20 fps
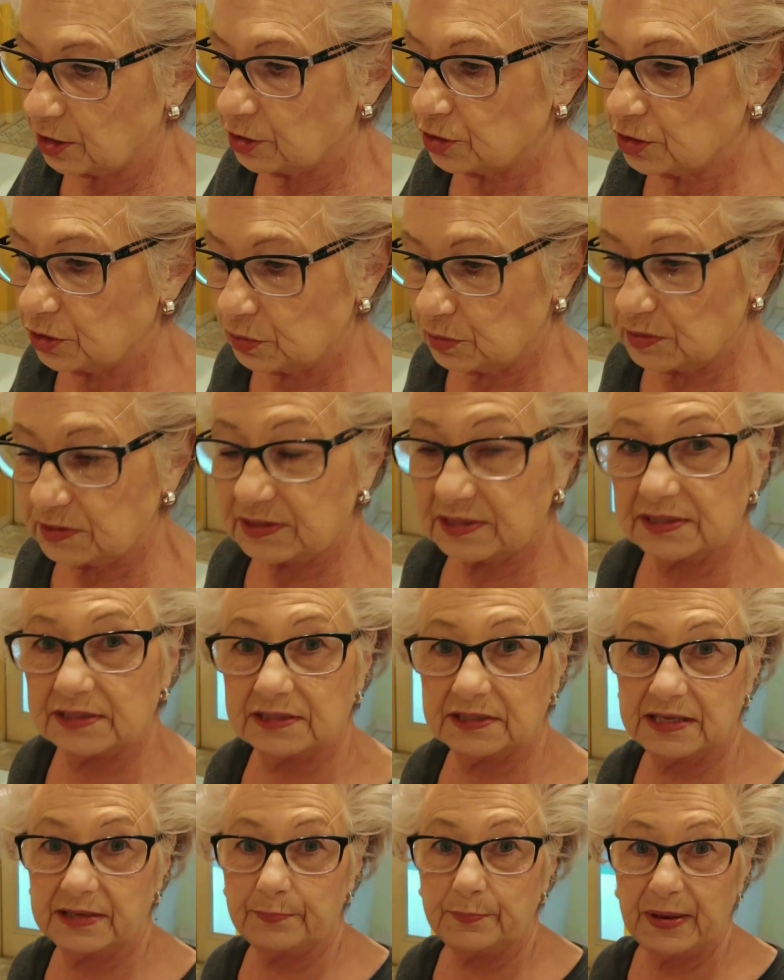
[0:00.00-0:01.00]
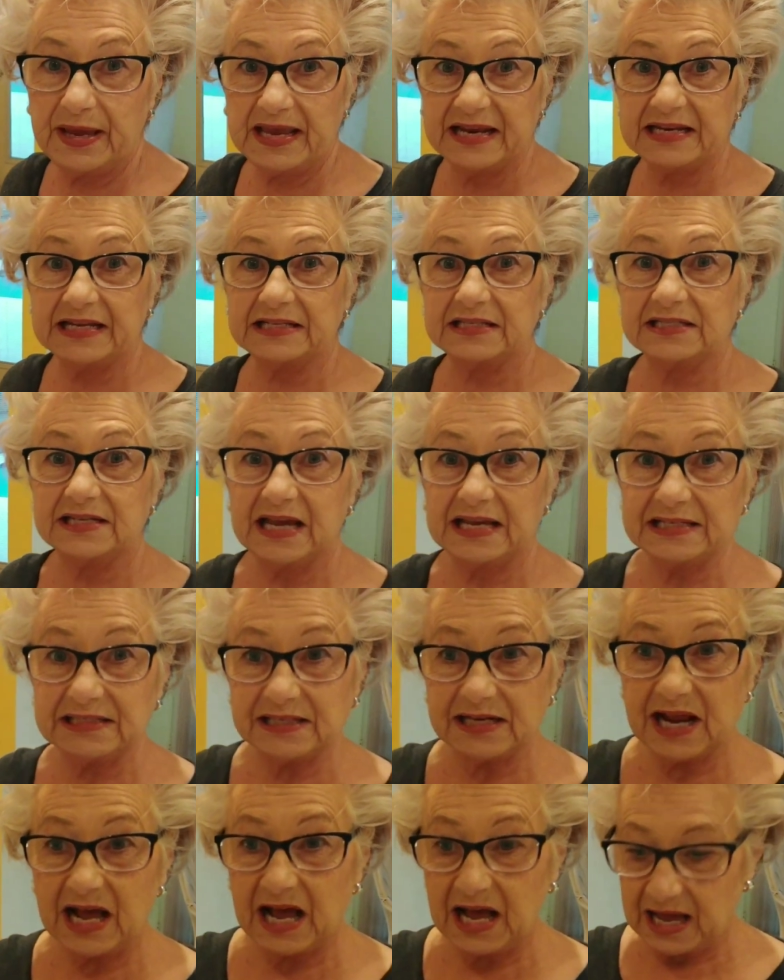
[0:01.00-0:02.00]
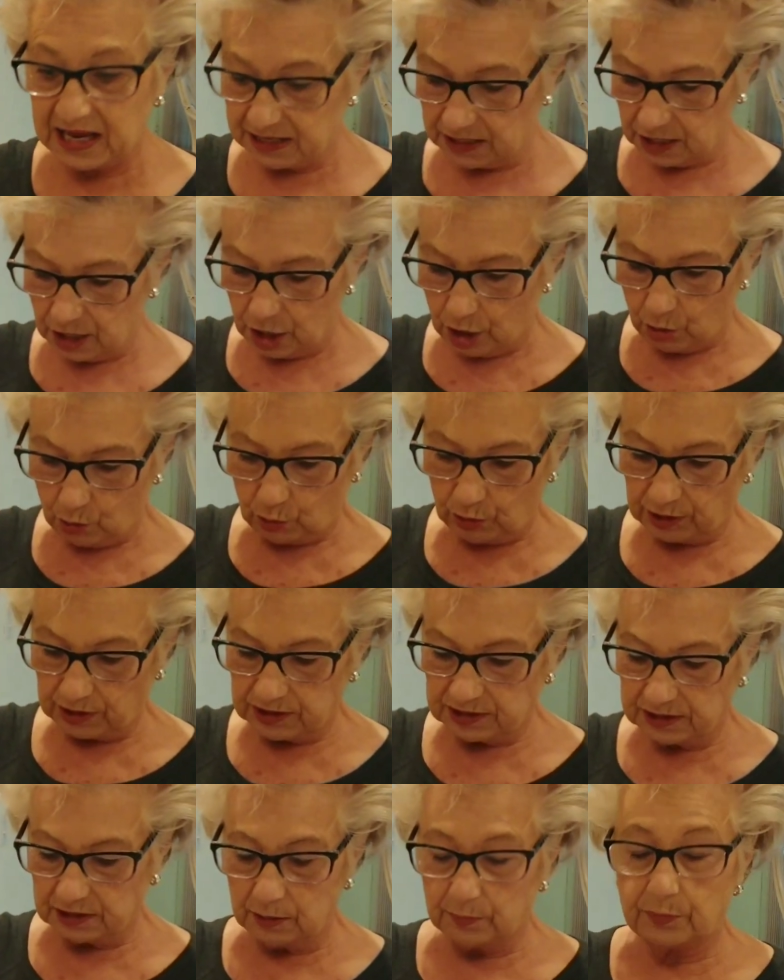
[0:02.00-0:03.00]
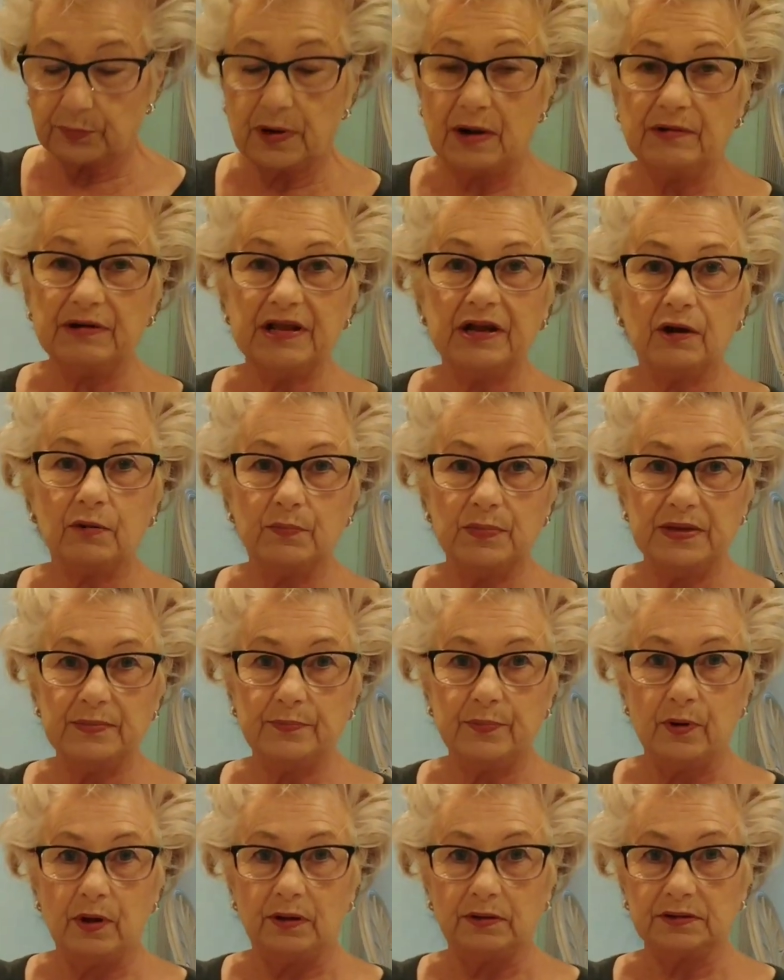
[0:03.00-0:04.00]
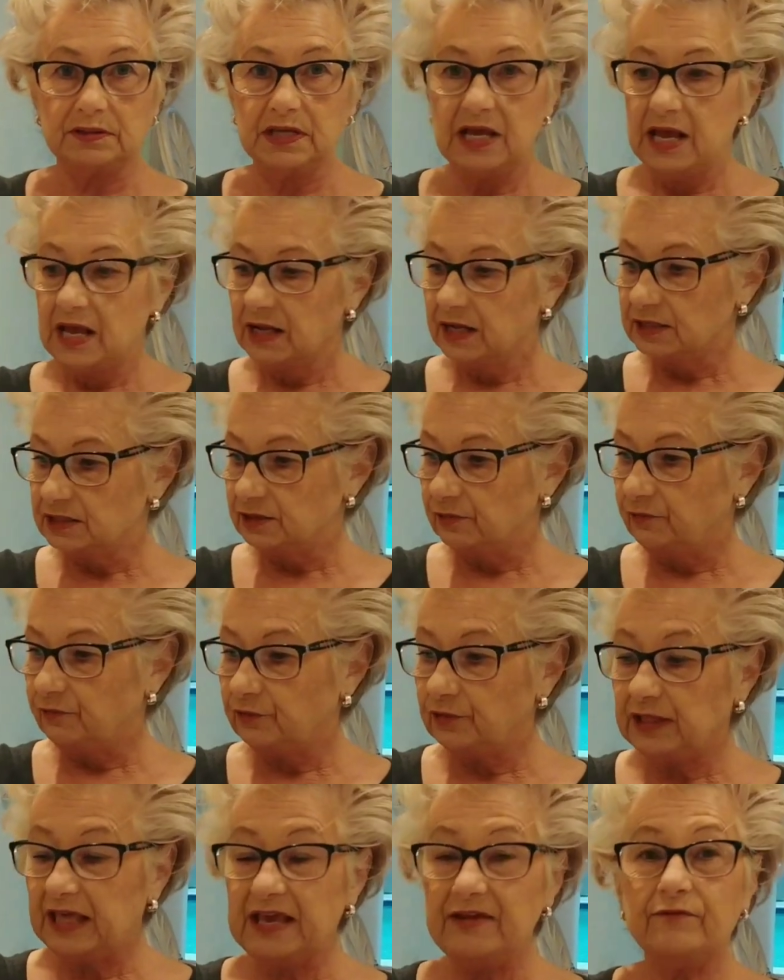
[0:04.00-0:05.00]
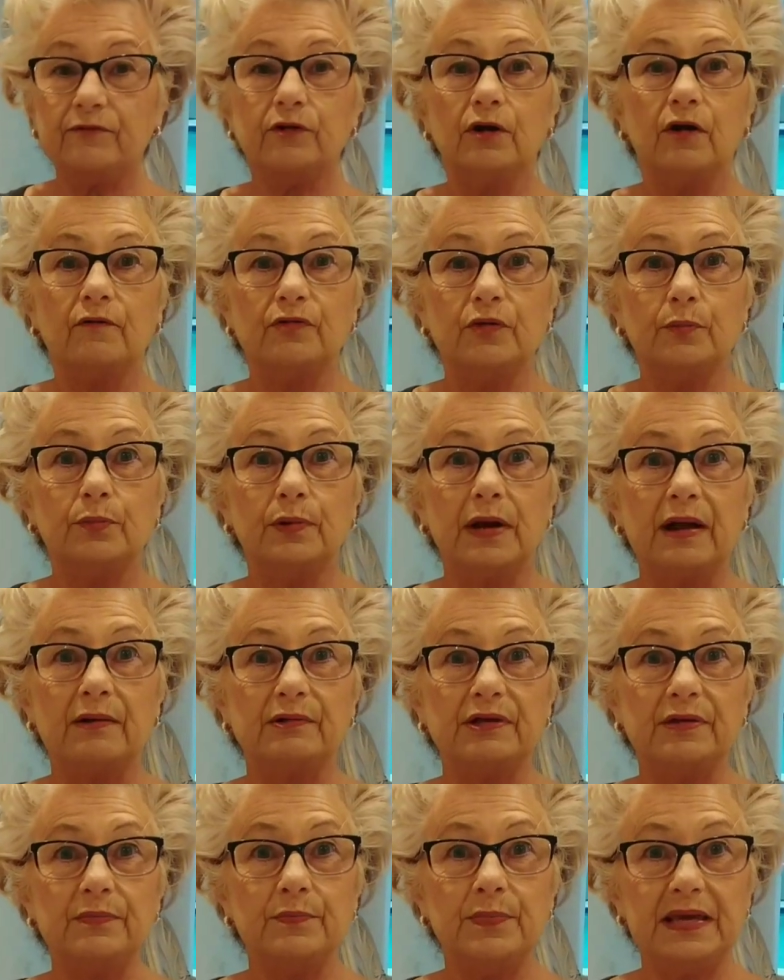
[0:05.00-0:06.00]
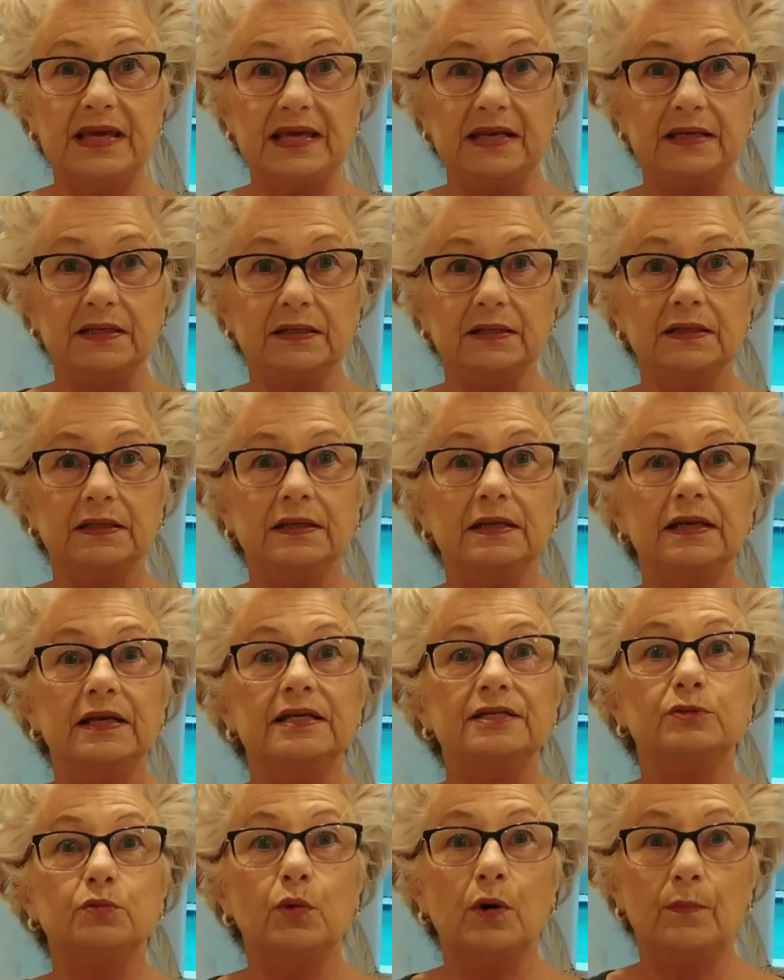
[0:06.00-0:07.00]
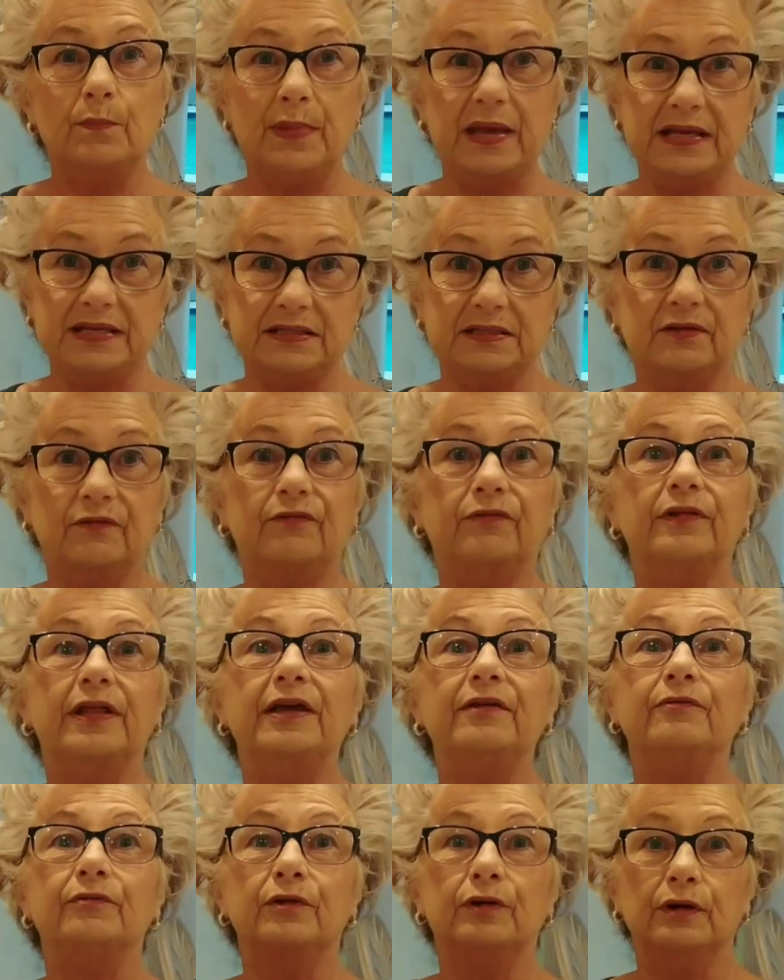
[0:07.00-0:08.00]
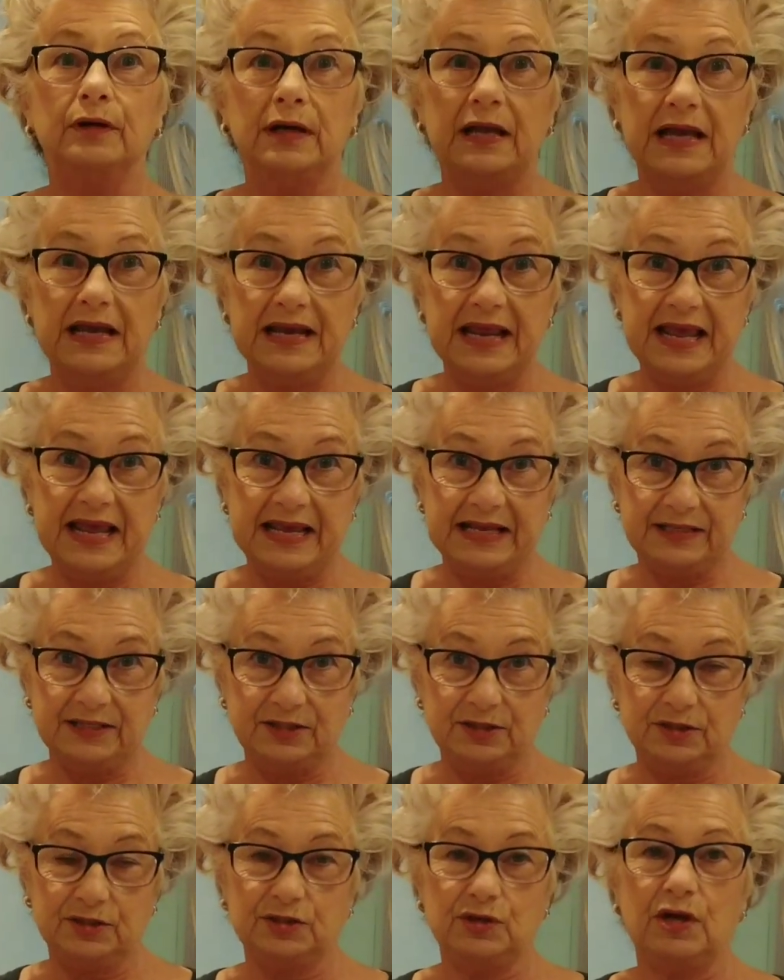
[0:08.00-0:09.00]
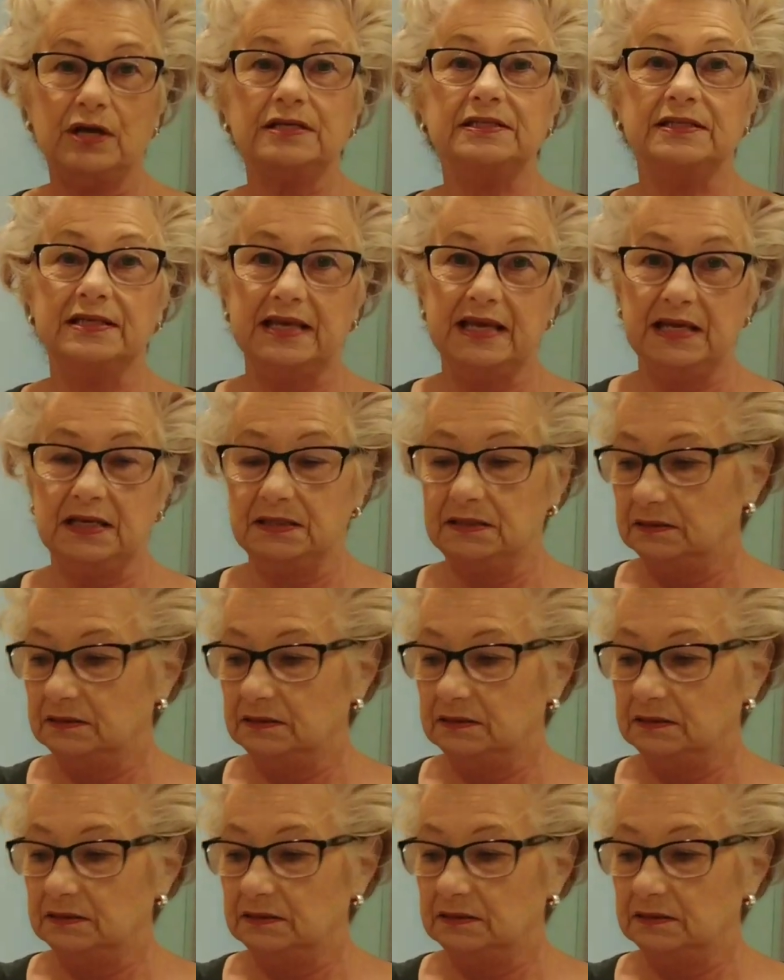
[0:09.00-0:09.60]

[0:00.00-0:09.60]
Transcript: as soon as the pan gets nice and hot, we're going to start browning our meatballs, because the flavor of the browning meat is what makes the flavor enhance the sauce again.